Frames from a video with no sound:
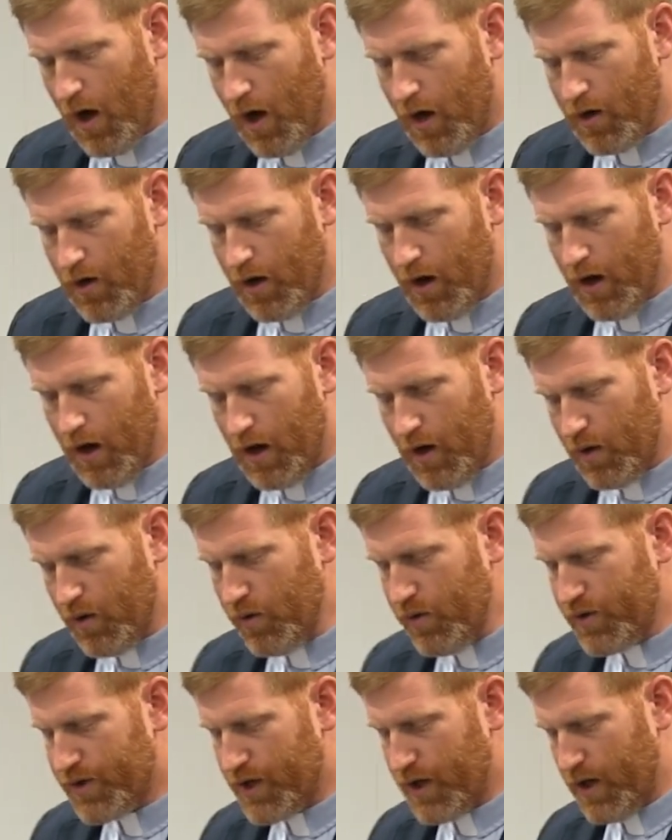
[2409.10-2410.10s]

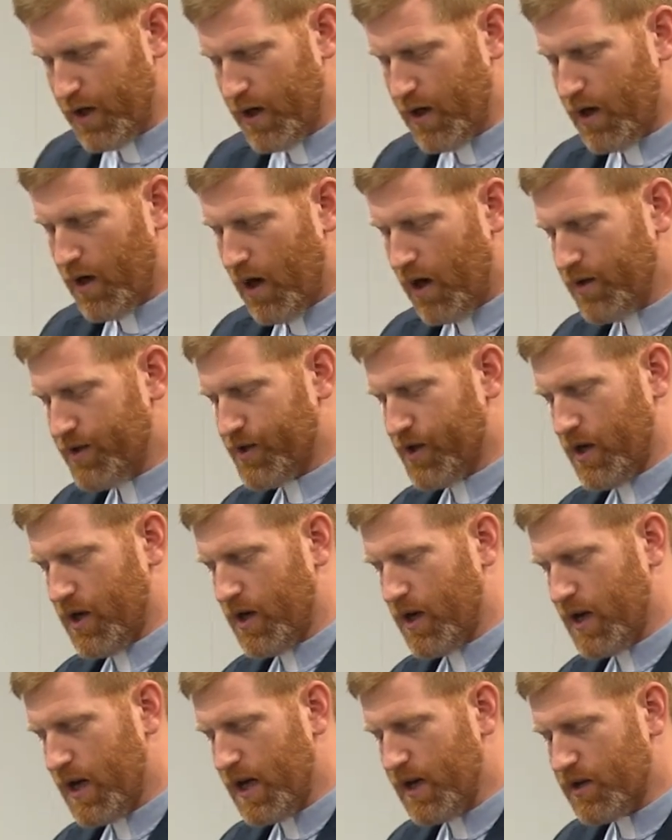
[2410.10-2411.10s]

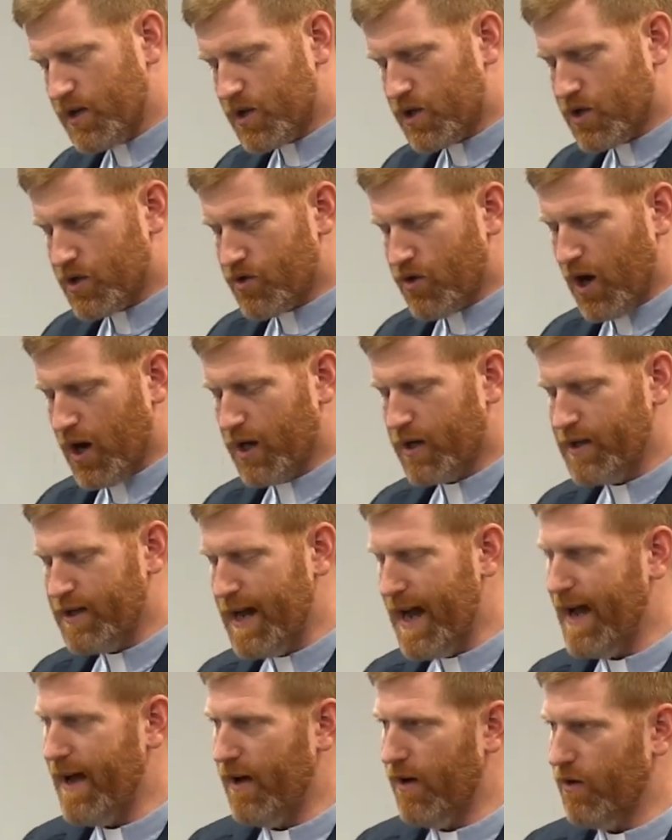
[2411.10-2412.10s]
Uzzah is struck
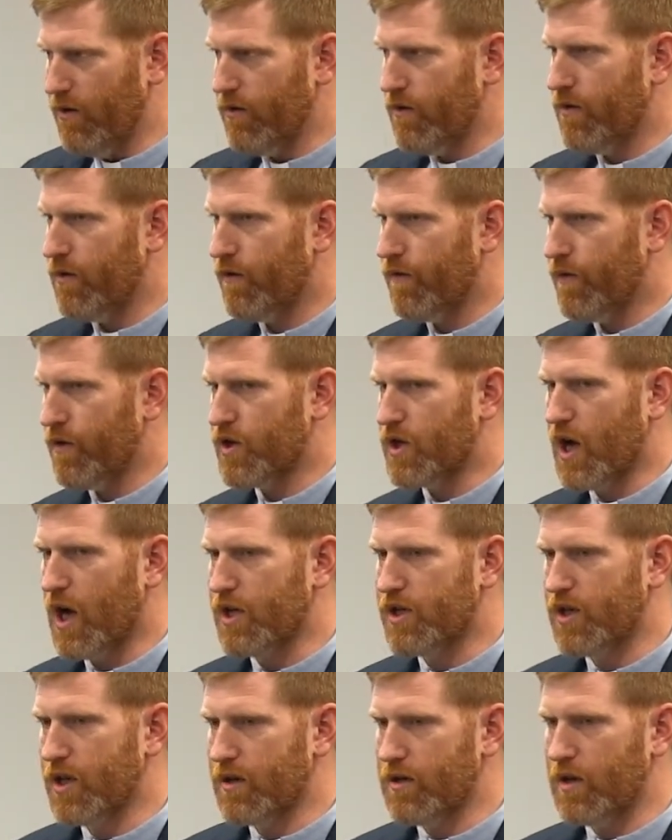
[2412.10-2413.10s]
down for
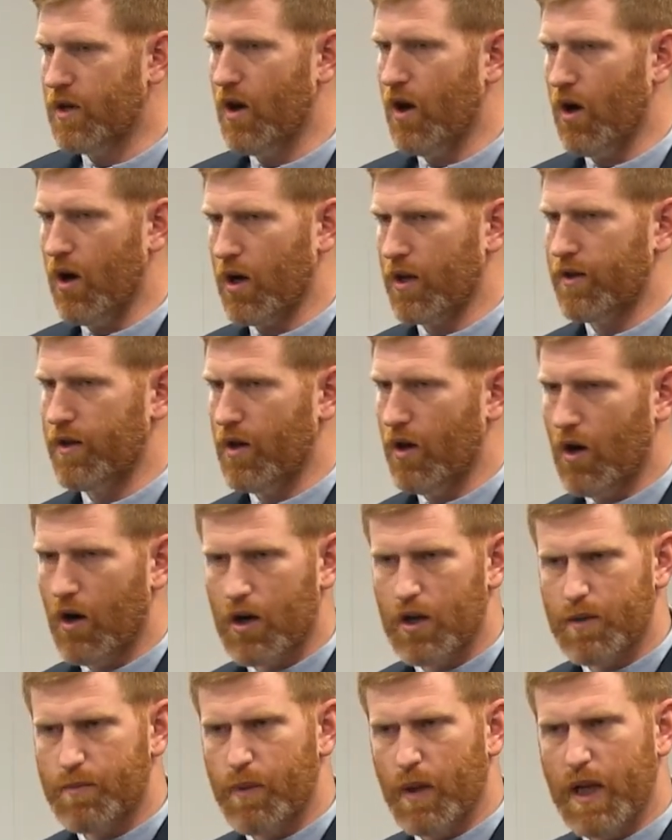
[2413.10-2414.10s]
touching the ark. The
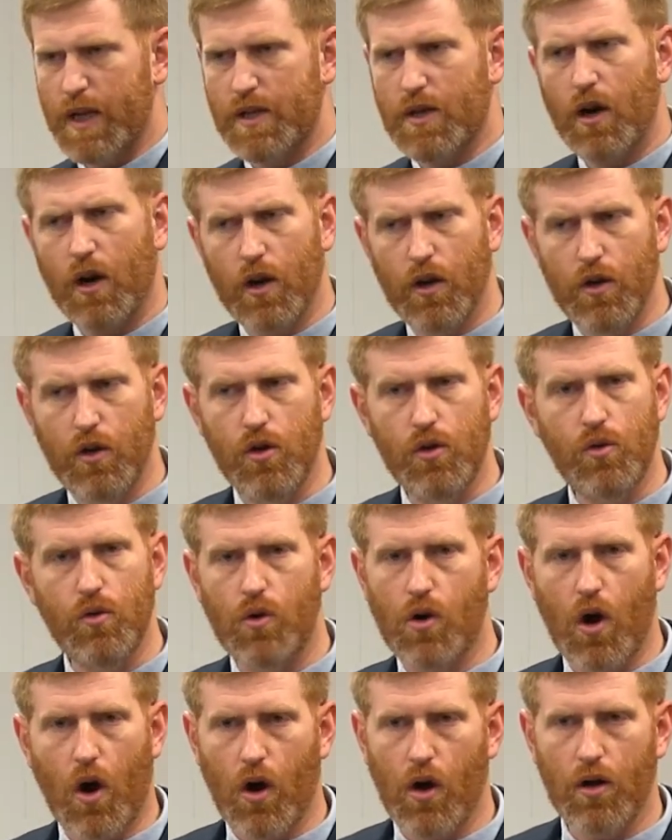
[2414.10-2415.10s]
ark is placed on a new
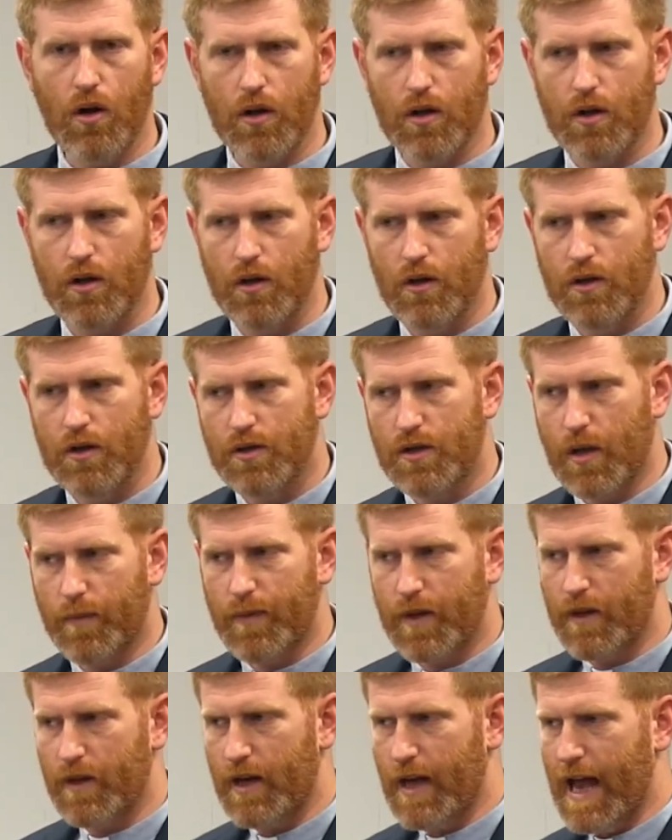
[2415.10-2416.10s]
cart,
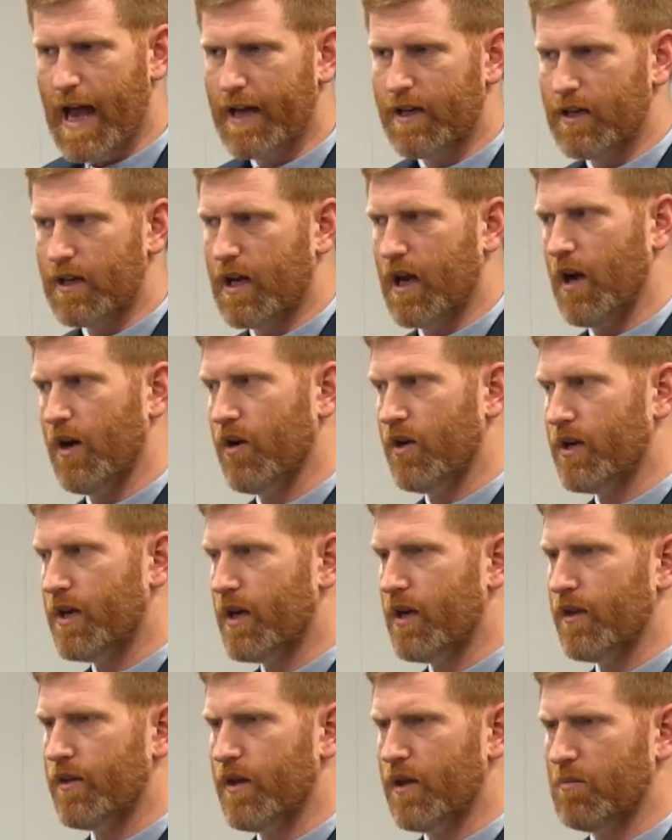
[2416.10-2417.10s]
something that hadn't carried
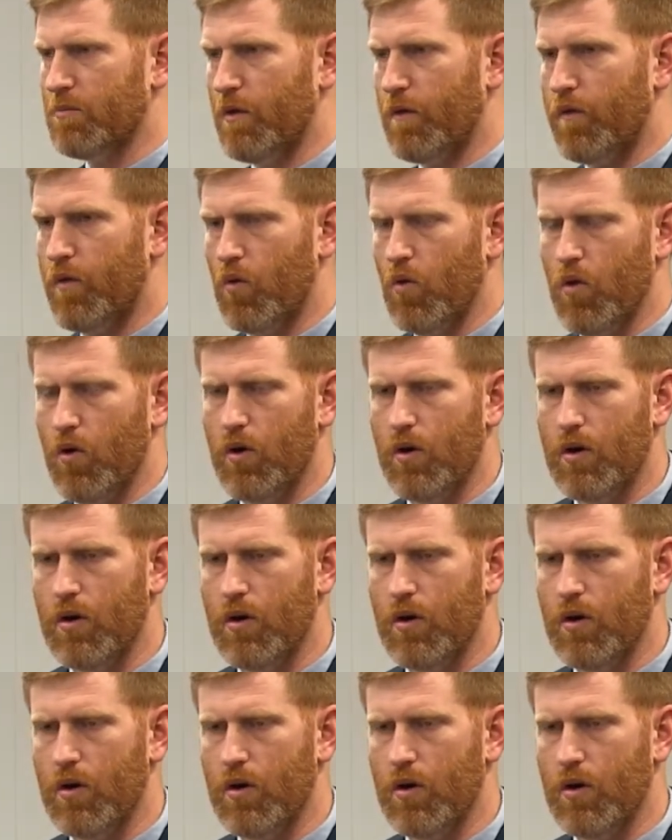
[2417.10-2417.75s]
anything before.